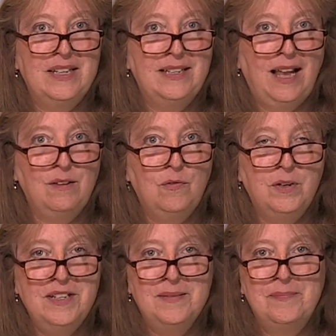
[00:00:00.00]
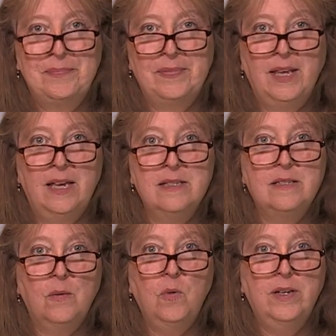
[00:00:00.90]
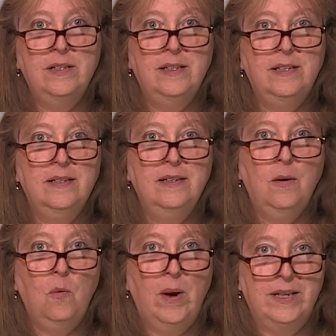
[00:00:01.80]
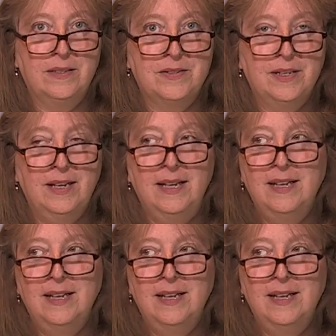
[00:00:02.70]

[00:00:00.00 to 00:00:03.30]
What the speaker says: in California and someone in Wales.